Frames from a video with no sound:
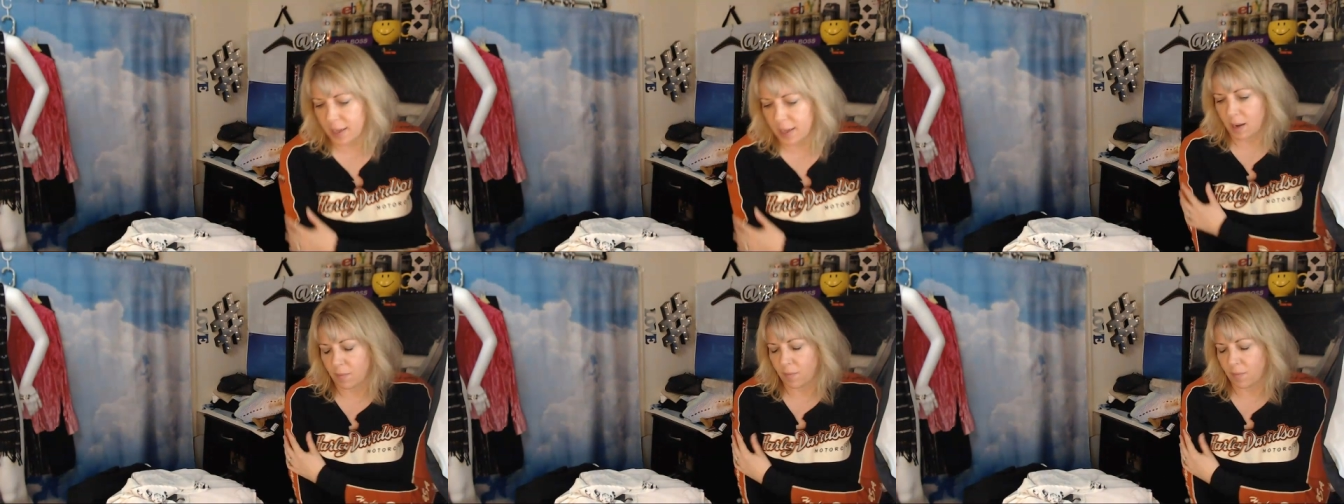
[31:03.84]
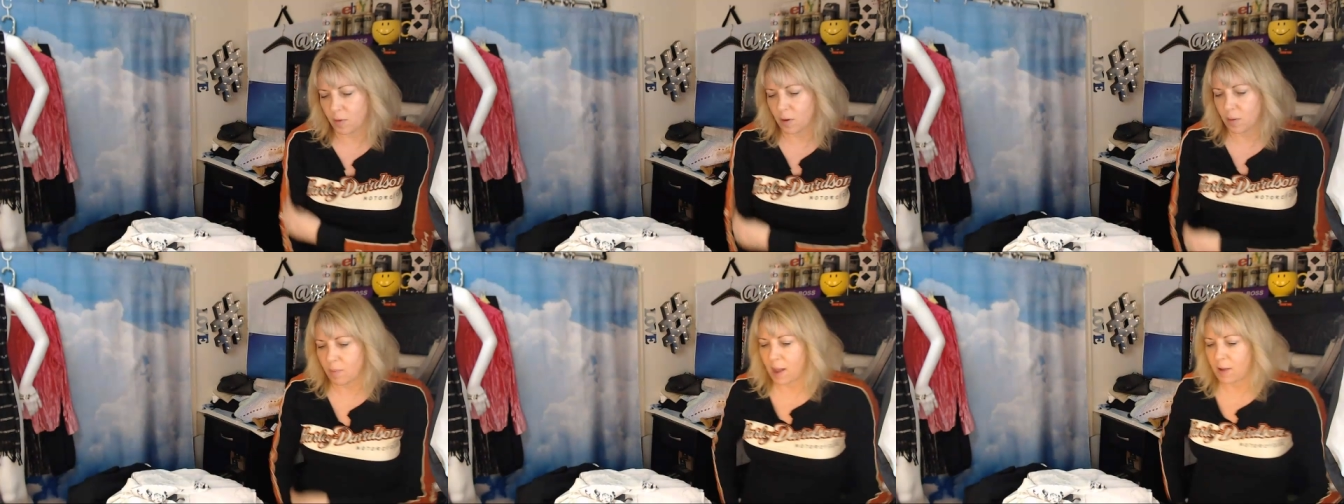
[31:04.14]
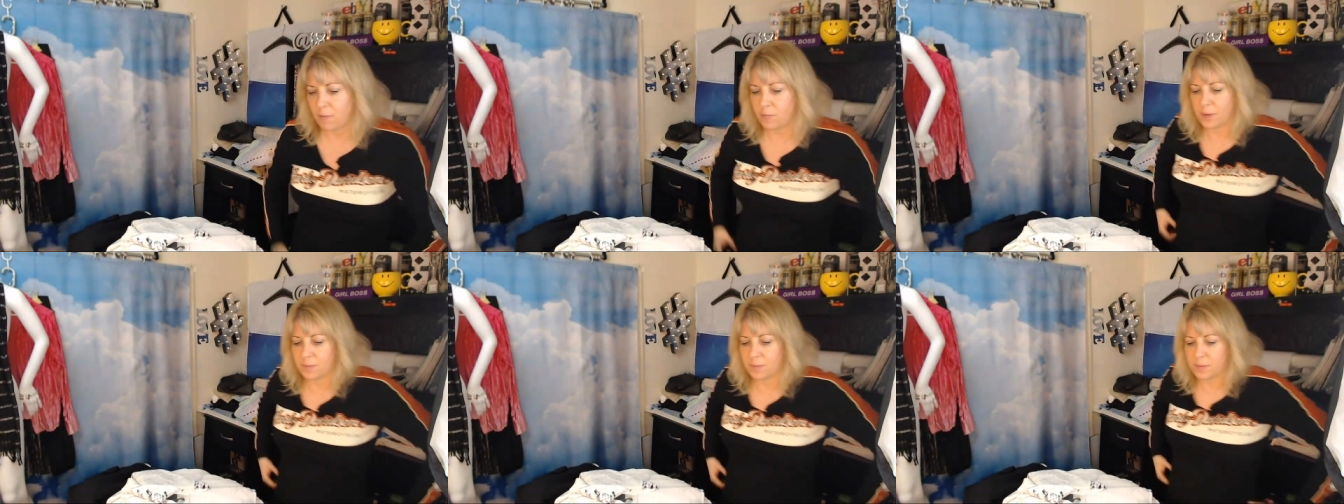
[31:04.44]
that up for
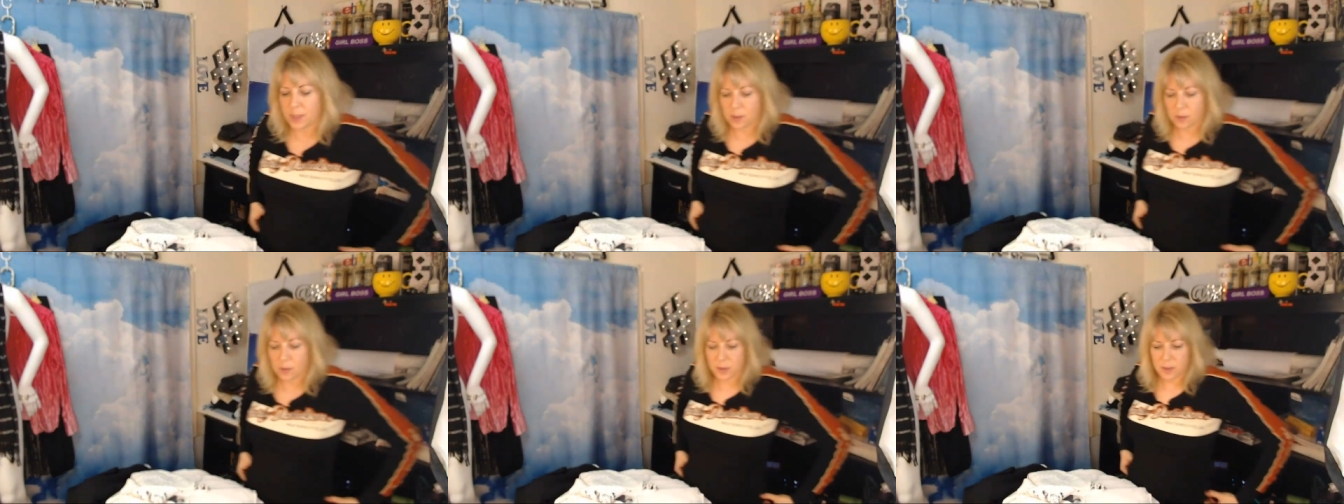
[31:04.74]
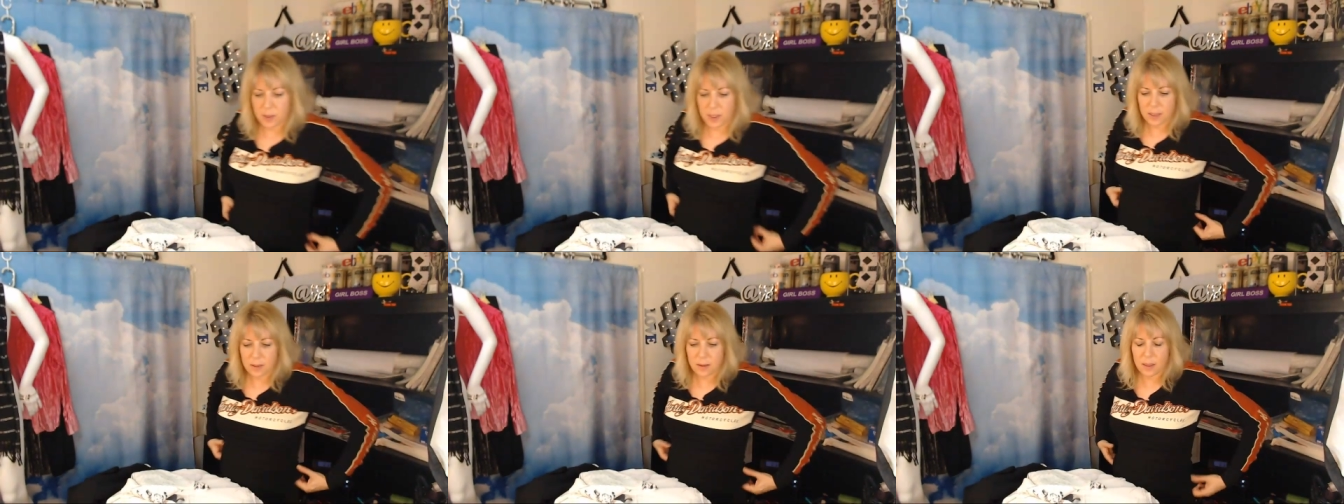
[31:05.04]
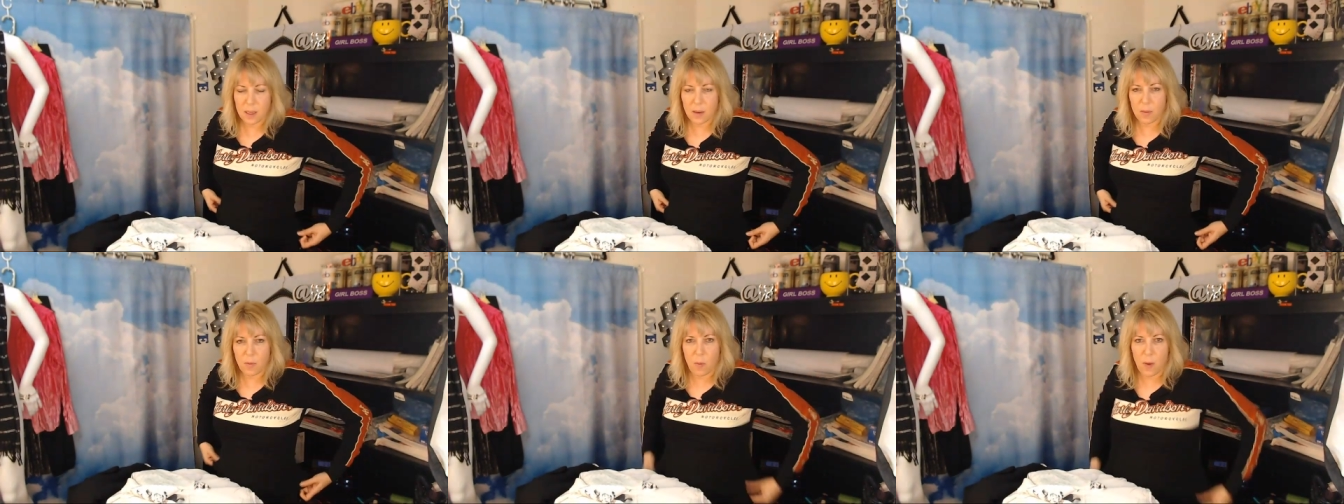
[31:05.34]
about 50 or
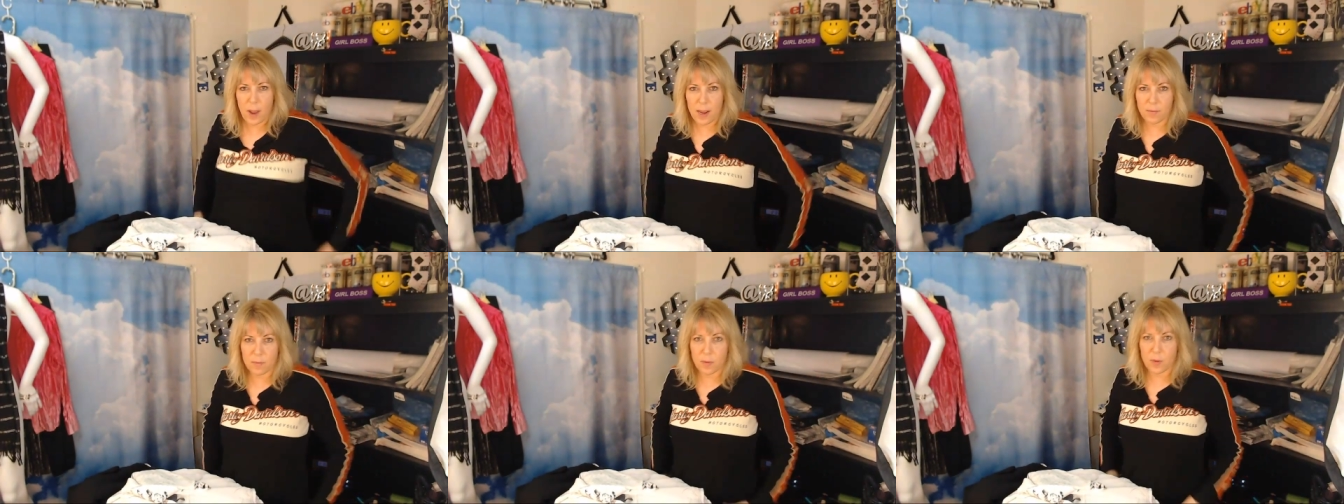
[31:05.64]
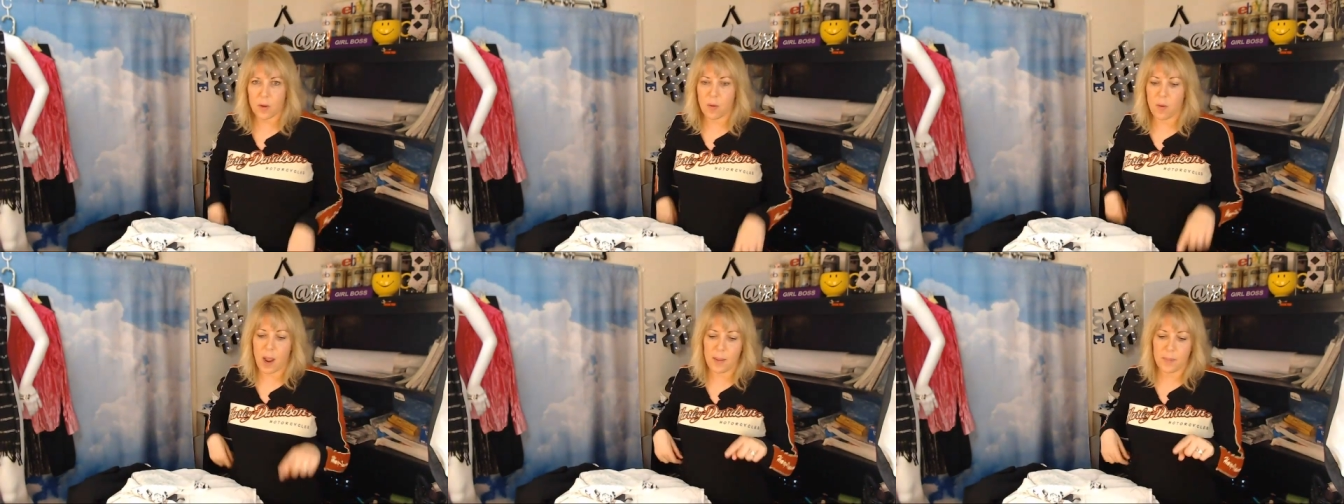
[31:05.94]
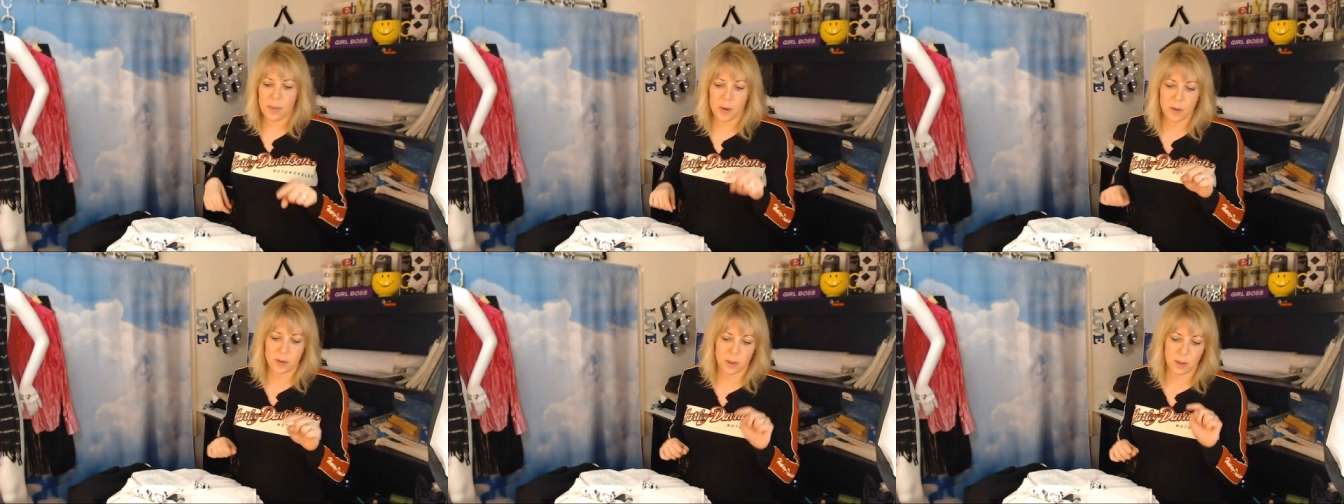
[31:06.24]
60 and wait for the
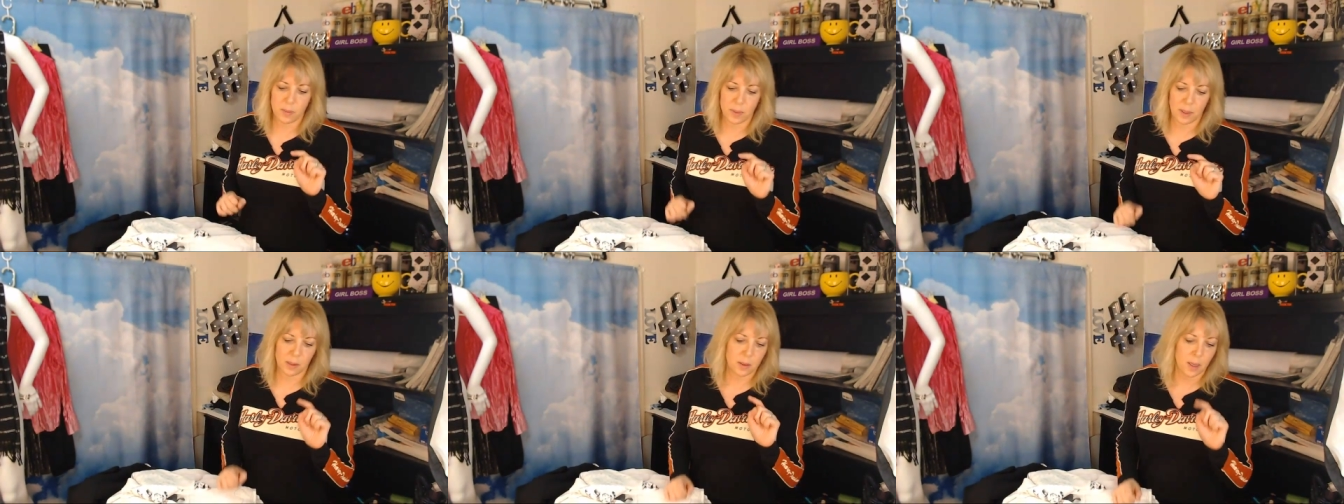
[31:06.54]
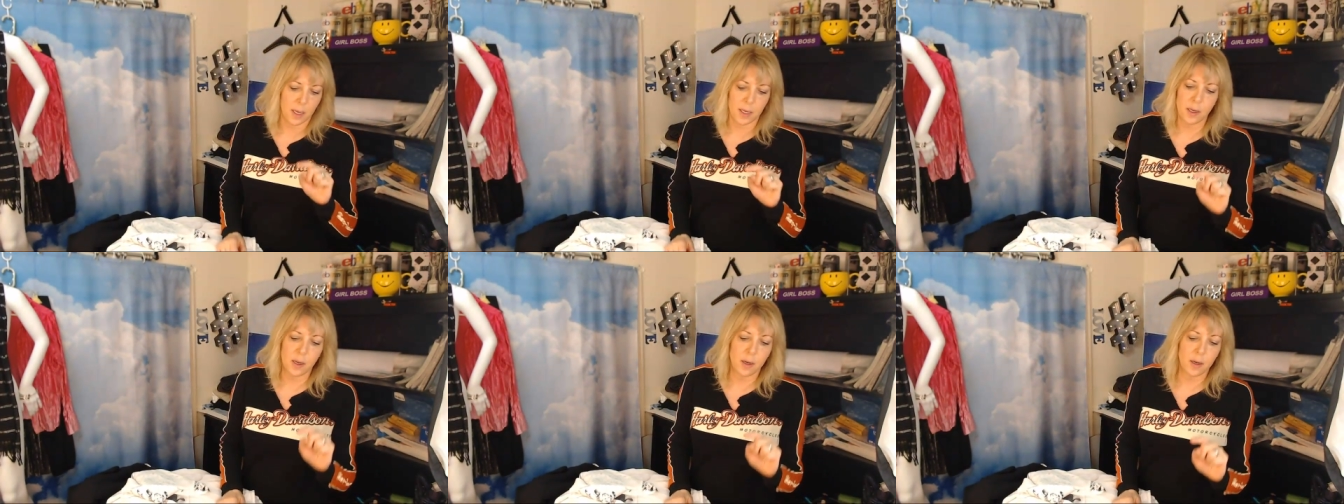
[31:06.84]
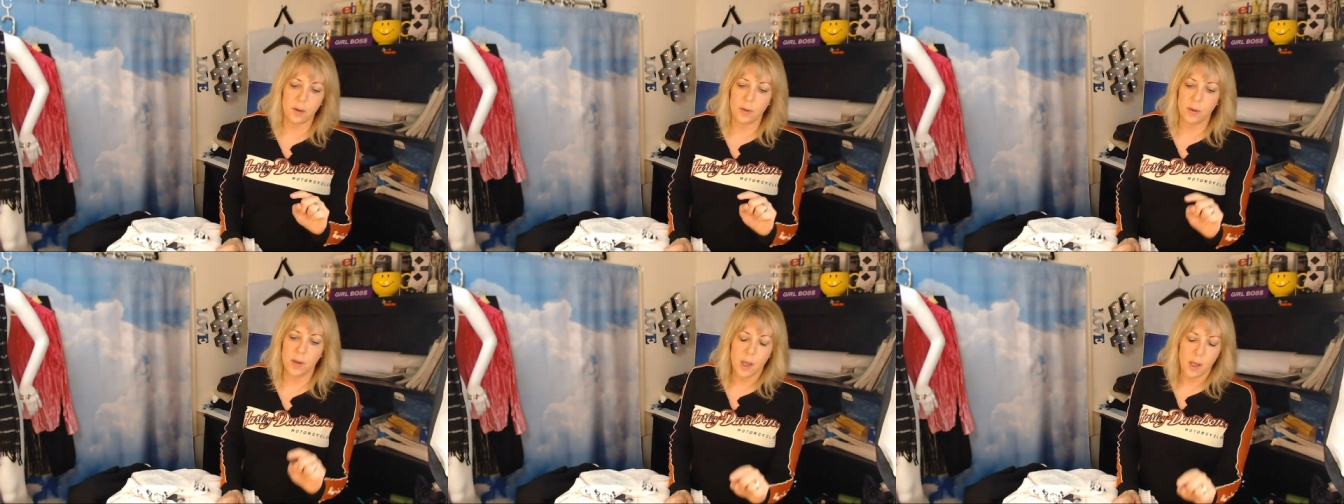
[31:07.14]
right person because I
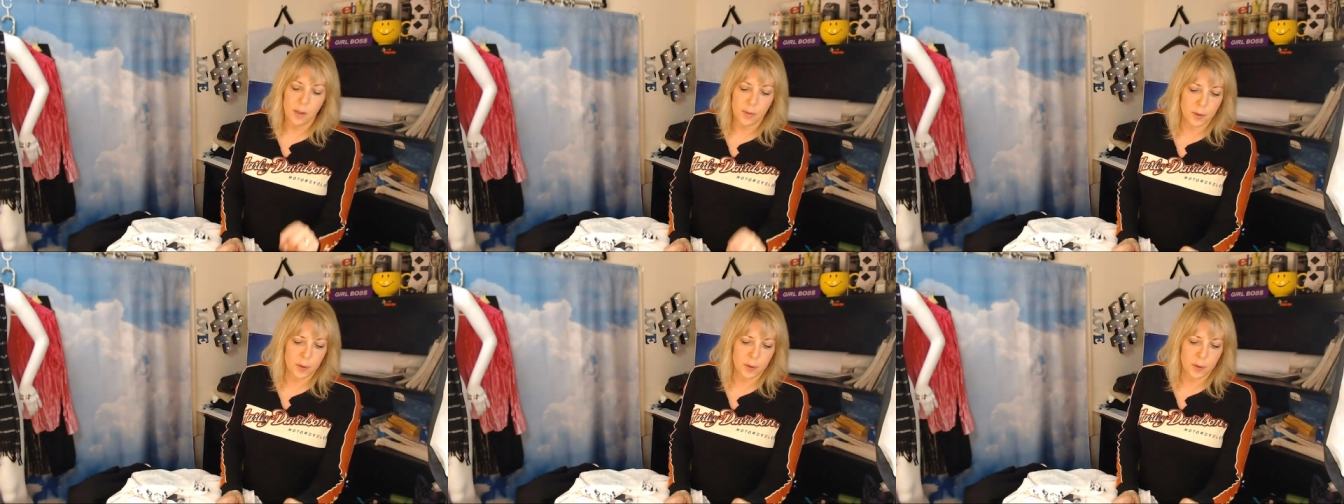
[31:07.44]
know